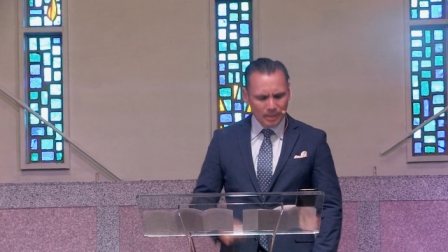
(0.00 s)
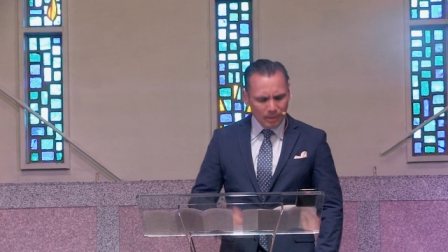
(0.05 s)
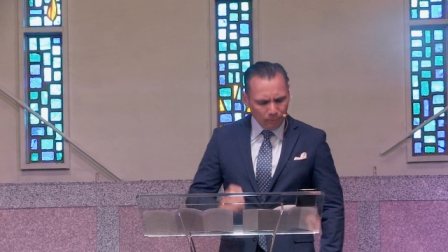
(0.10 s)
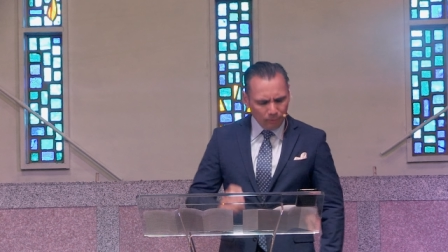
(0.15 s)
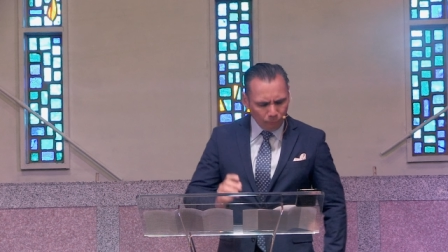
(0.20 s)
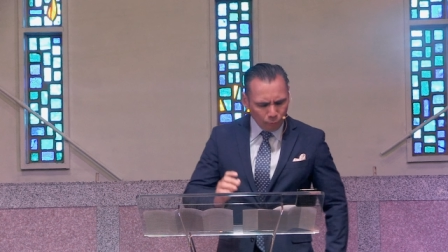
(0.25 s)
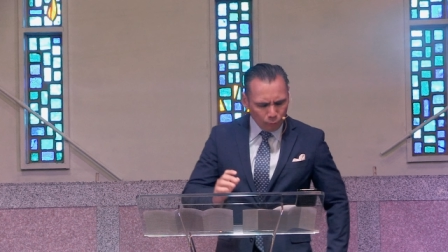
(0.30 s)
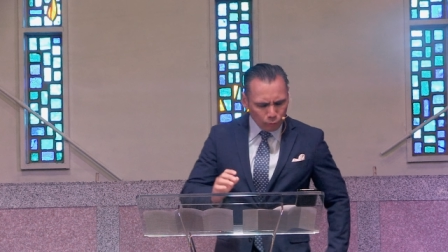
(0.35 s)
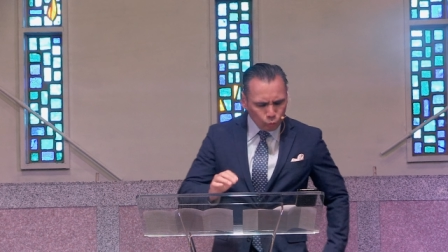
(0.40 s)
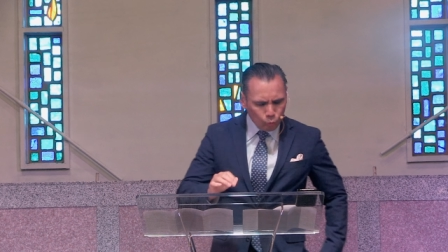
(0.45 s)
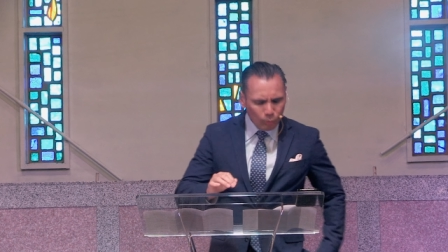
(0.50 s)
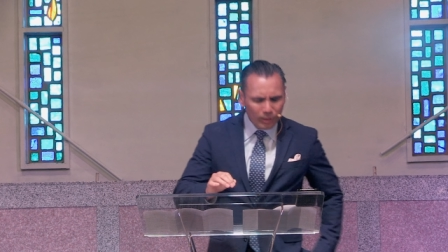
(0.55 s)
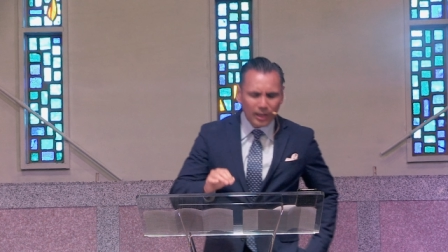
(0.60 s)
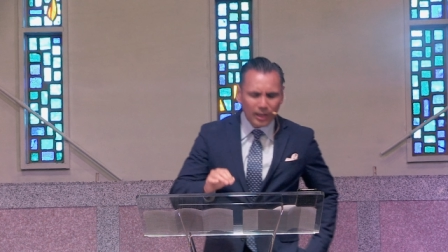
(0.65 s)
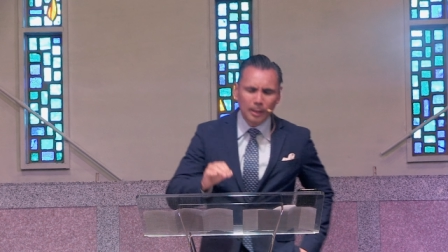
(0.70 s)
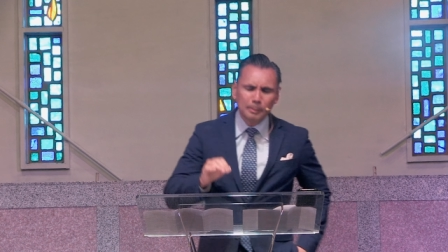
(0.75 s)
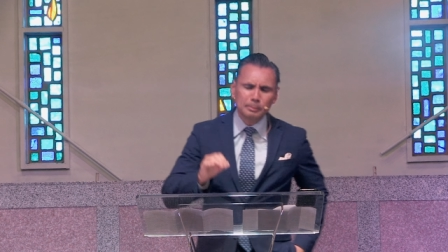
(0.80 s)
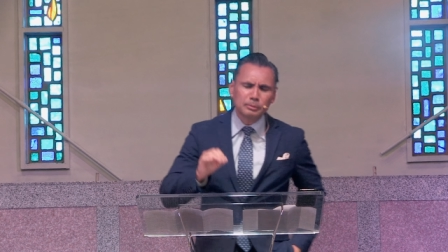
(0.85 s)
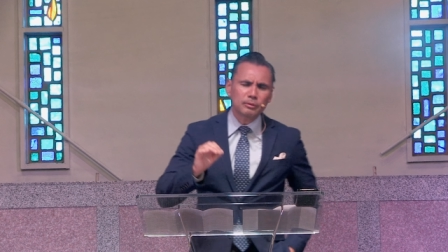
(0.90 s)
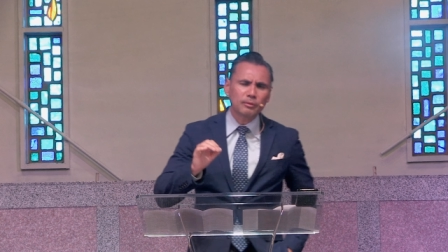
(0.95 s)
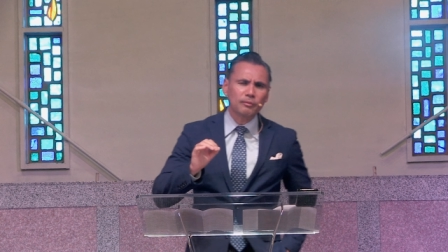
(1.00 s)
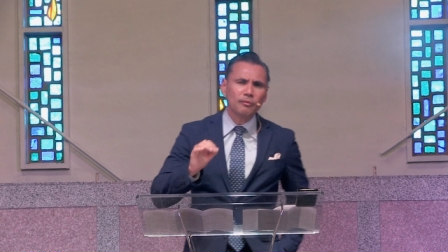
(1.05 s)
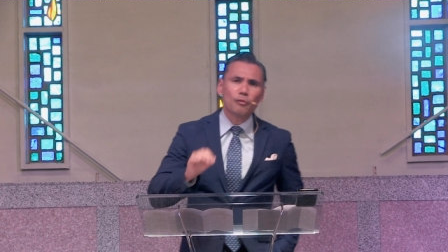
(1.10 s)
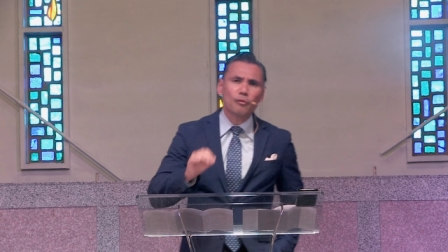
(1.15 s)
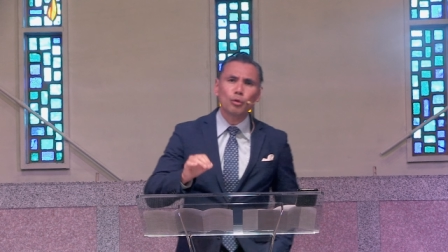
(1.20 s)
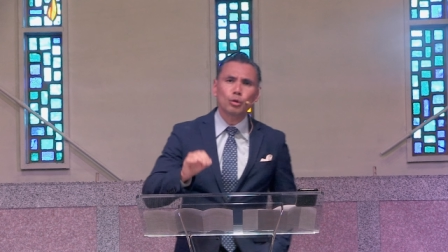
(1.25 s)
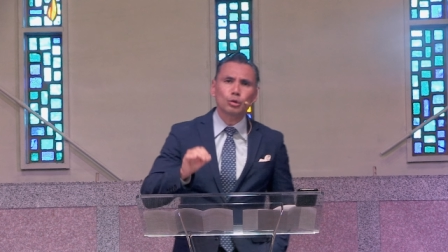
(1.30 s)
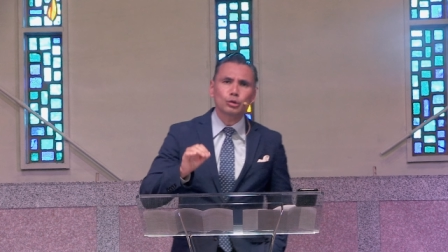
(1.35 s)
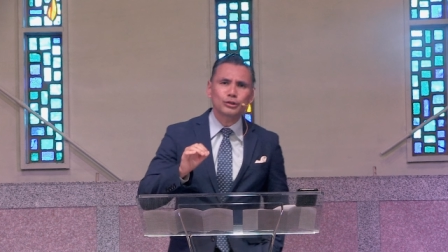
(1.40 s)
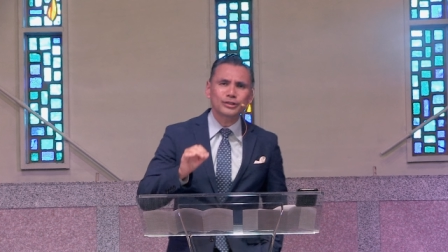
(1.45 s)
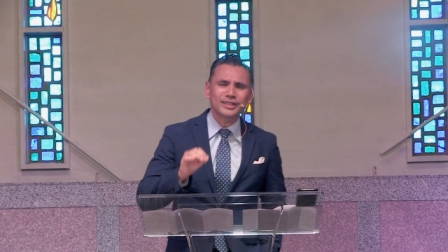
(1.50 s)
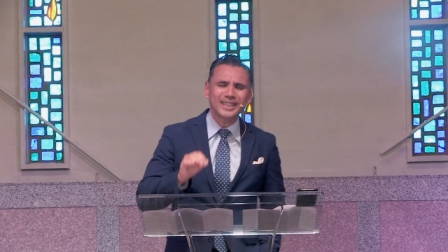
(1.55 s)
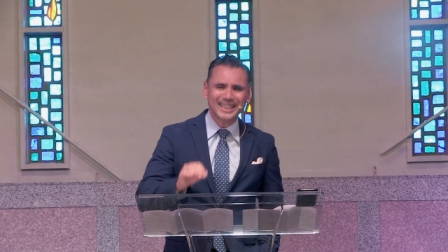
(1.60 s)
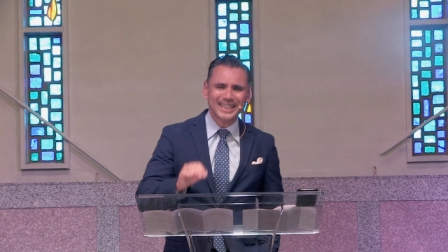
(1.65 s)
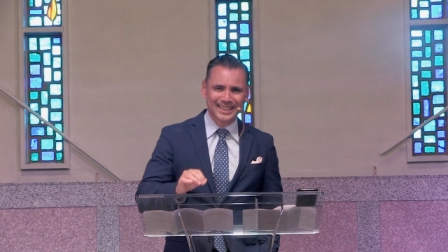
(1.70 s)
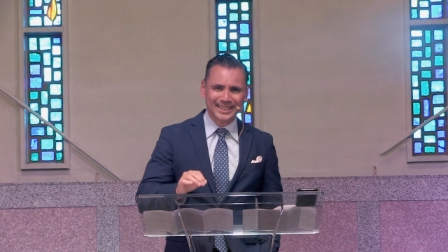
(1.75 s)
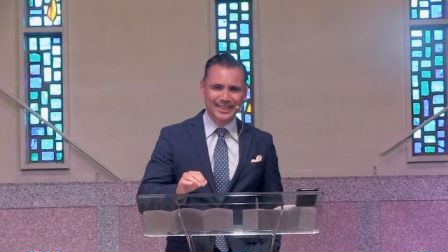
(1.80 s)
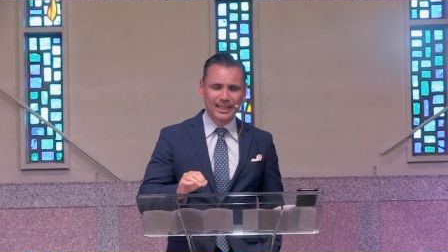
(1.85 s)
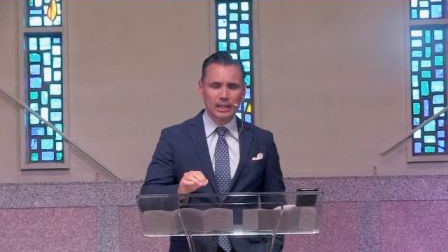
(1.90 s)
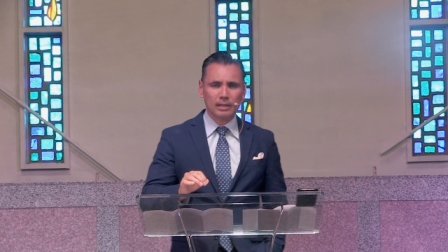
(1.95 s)
The first one comes from verse
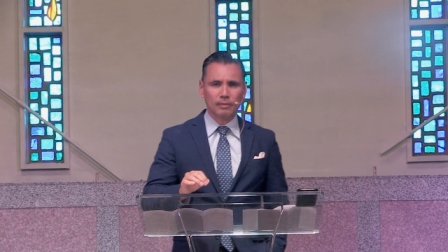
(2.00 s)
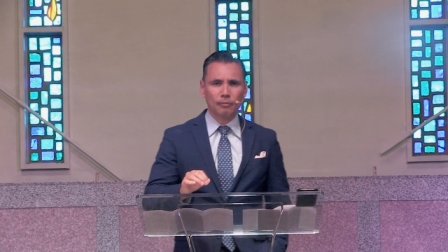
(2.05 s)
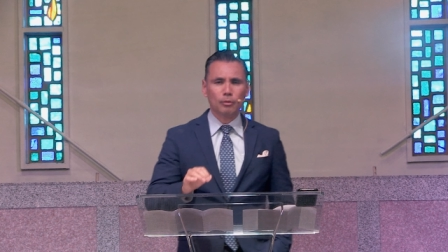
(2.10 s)
16.